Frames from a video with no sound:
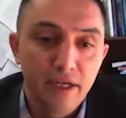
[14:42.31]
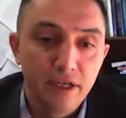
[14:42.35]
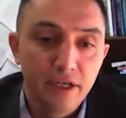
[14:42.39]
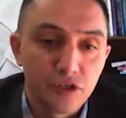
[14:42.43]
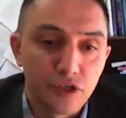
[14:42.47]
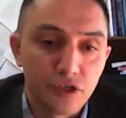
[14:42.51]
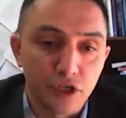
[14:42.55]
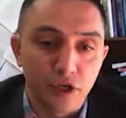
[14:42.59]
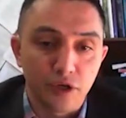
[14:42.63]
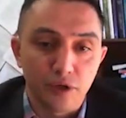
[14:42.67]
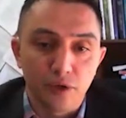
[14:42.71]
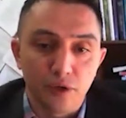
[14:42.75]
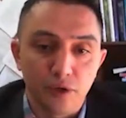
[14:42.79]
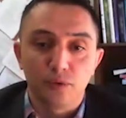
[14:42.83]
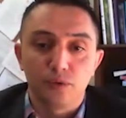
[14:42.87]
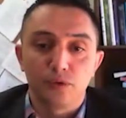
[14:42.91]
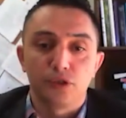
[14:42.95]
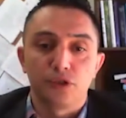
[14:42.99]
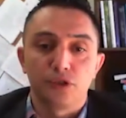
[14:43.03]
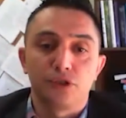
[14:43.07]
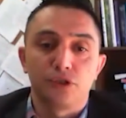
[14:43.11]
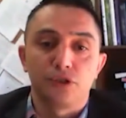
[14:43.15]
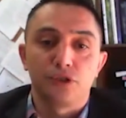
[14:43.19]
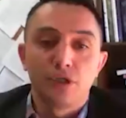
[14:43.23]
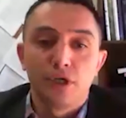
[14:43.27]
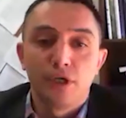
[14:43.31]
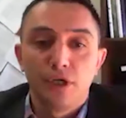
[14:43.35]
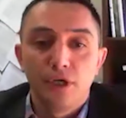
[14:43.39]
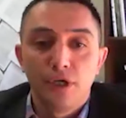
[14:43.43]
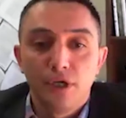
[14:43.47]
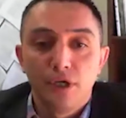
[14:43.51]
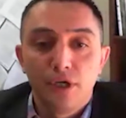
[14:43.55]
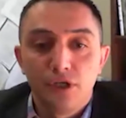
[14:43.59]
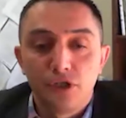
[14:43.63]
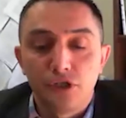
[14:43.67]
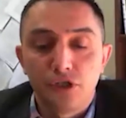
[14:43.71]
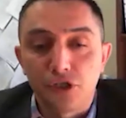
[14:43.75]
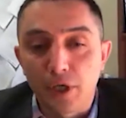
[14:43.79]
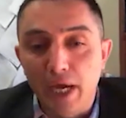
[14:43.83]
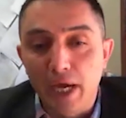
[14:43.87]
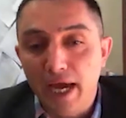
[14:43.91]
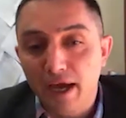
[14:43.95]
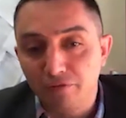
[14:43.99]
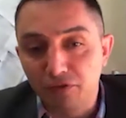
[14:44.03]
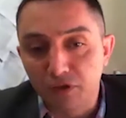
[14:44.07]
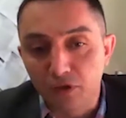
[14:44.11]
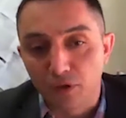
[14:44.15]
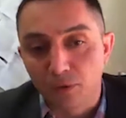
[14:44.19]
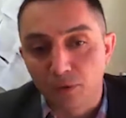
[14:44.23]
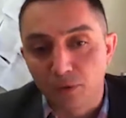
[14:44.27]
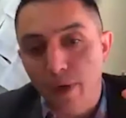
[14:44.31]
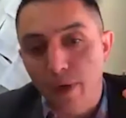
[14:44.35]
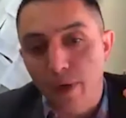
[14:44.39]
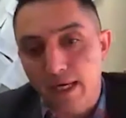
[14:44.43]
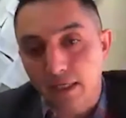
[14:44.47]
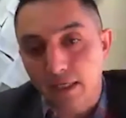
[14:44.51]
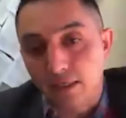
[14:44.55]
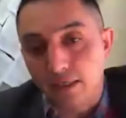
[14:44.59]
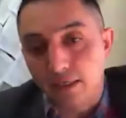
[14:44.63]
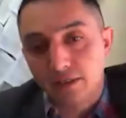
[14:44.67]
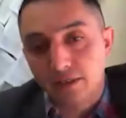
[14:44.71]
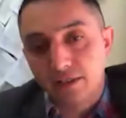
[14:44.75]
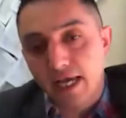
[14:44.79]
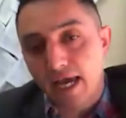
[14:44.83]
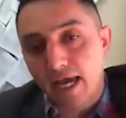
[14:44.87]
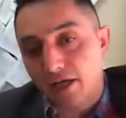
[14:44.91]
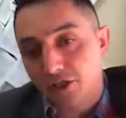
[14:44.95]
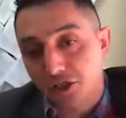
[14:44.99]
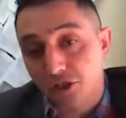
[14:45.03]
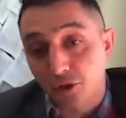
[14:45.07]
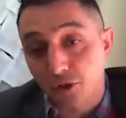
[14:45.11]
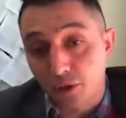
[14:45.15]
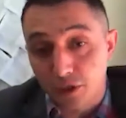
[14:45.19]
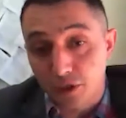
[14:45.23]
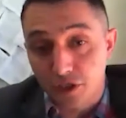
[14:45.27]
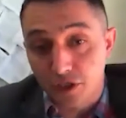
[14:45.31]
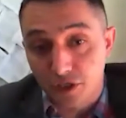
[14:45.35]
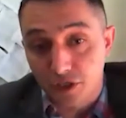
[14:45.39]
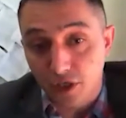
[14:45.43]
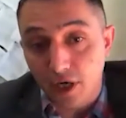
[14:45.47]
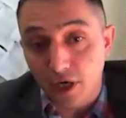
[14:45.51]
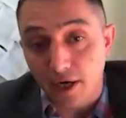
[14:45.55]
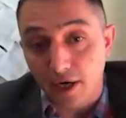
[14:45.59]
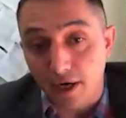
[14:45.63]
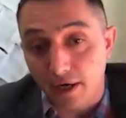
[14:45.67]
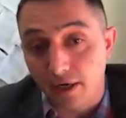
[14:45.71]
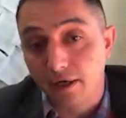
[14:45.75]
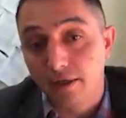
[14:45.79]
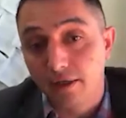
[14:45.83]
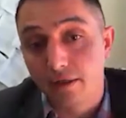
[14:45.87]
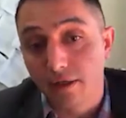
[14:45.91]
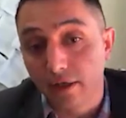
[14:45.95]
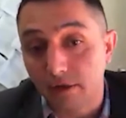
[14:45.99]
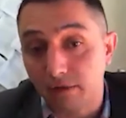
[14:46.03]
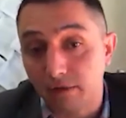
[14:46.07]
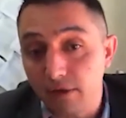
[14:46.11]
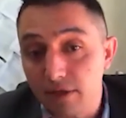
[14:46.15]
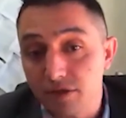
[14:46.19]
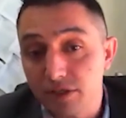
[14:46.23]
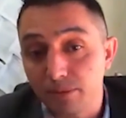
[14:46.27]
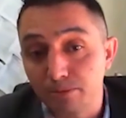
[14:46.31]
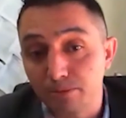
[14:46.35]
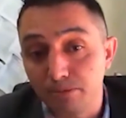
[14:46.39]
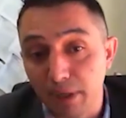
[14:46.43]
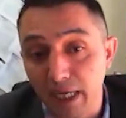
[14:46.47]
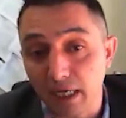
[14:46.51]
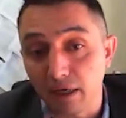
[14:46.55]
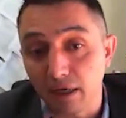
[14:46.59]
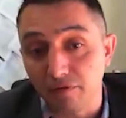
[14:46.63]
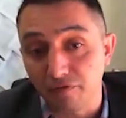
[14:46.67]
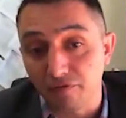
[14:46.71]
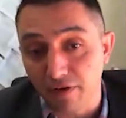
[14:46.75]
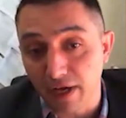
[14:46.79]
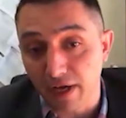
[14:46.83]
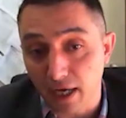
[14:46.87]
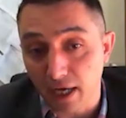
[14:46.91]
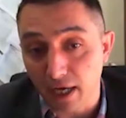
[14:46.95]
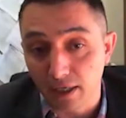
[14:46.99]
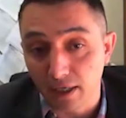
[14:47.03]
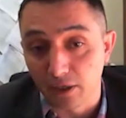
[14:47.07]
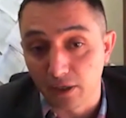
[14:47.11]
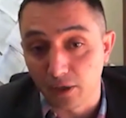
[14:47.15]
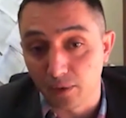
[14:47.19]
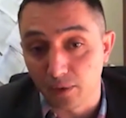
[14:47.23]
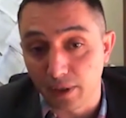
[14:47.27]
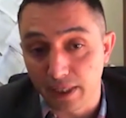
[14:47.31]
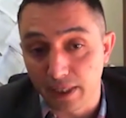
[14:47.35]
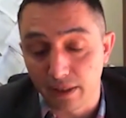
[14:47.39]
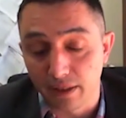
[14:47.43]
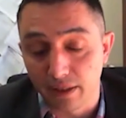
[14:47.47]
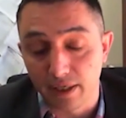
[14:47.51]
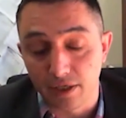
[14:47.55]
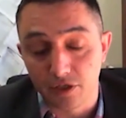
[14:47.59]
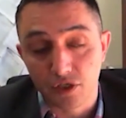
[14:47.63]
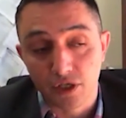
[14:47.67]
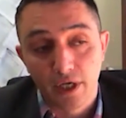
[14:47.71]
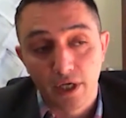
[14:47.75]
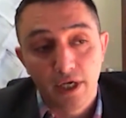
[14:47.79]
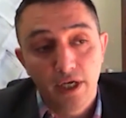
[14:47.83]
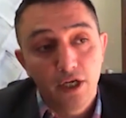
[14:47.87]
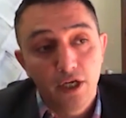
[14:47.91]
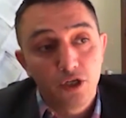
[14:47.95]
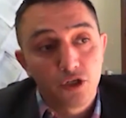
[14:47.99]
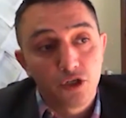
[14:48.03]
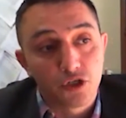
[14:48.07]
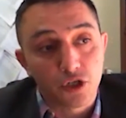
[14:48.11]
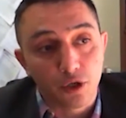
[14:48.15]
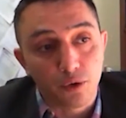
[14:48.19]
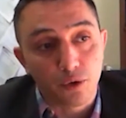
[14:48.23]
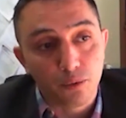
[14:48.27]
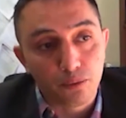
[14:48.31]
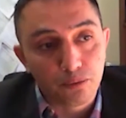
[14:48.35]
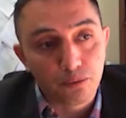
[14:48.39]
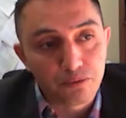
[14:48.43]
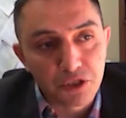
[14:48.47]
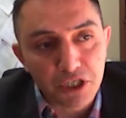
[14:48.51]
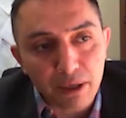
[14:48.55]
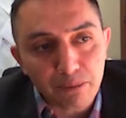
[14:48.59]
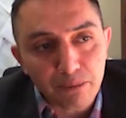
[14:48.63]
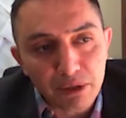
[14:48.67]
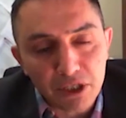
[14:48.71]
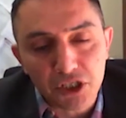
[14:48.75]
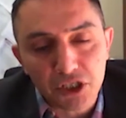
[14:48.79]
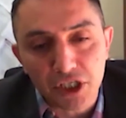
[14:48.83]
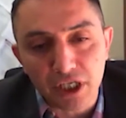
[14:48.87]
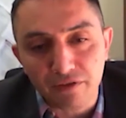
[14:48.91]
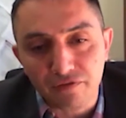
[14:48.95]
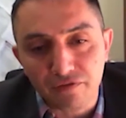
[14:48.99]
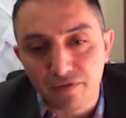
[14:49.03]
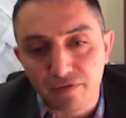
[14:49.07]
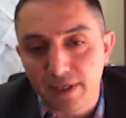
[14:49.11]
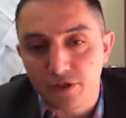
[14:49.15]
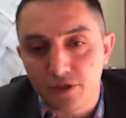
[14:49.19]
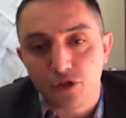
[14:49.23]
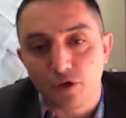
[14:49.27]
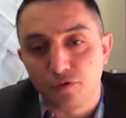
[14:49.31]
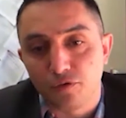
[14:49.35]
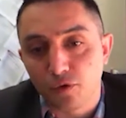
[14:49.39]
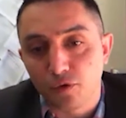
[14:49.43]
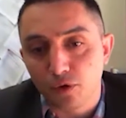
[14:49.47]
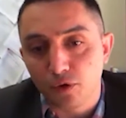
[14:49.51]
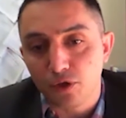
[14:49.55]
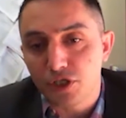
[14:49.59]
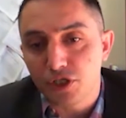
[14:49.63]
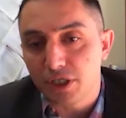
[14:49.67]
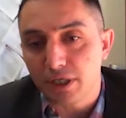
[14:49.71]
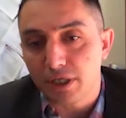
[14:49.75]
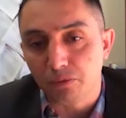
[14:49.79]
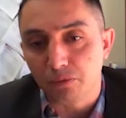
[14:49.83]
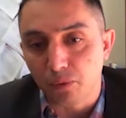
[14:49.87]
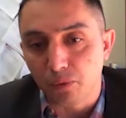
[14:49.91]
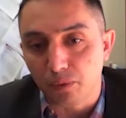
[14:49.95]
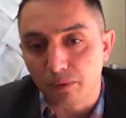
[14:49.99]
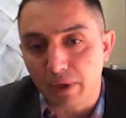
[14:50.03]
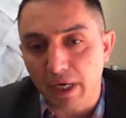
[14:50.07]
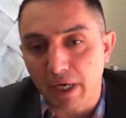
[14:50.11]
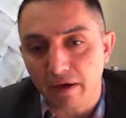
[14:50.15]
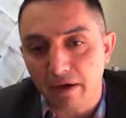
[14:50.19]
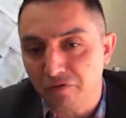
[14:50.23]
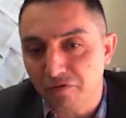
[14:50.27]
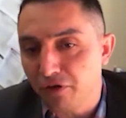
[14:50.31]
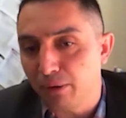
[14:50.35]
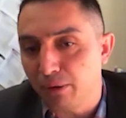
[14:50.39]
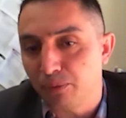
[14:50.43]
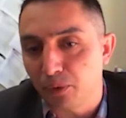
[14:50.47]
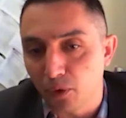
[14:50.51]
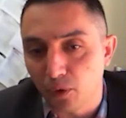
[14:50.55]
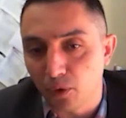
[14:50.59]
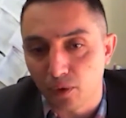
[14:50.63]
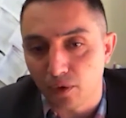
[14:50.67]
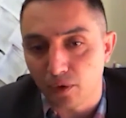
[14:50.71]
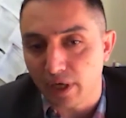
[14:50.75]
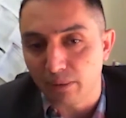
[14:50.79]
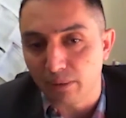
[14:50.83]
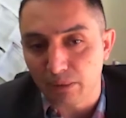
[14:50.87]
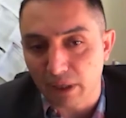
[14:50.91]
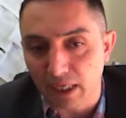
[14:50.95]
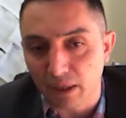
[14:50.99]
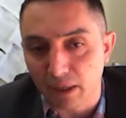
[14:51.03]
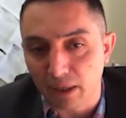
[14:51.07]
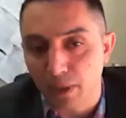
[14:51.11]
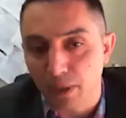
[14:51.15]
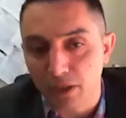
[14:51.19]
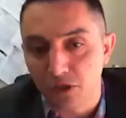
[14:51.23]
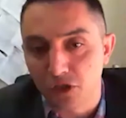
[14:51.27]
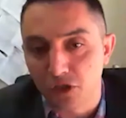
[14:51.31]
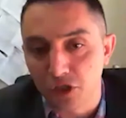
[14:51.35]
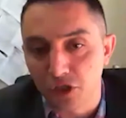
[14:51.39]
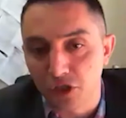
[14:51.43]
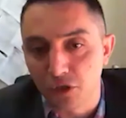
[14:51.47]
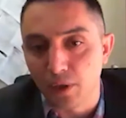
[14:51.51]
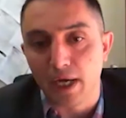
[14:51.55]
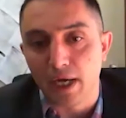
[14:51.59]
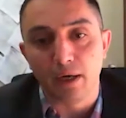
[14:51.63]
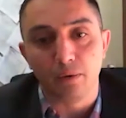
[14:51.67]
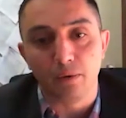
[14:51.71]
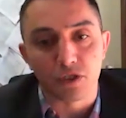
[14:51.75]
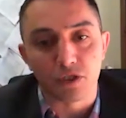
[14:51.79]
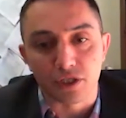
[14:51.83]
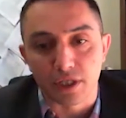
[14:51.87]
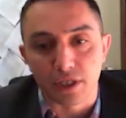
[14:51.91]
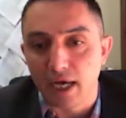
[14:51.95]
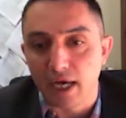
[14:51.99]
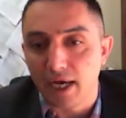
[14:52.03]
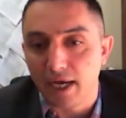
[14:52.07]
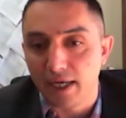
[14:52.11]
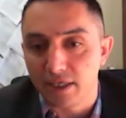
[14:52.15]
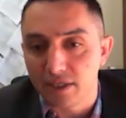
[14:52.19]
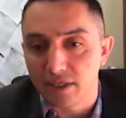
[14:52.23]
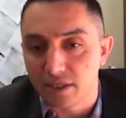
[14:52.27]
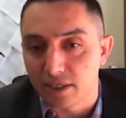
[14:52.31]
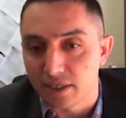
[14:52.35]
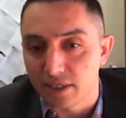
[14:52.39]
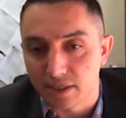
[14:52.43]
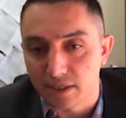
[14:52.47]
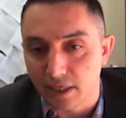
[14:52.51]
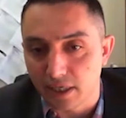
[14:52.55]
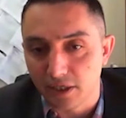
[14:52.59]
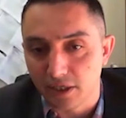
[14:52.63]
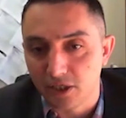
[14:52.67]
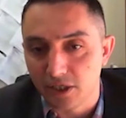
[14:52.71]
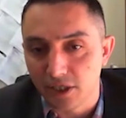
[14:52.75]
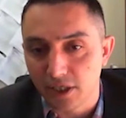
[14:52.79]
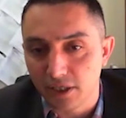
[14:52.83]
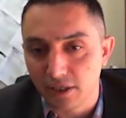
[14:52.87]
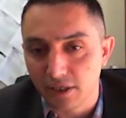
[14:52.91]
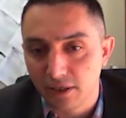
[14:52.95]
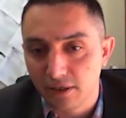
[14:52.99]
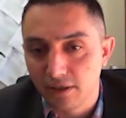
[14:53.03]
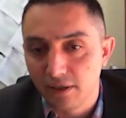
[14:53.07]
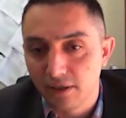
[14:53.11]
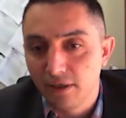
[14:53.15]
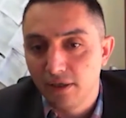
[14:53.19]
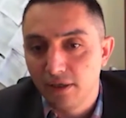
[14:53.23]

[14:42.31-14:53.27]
So to have your wagon attached to a star, there is a big value in this. So some achievements, of course, every program I went to, I was the highest distinction.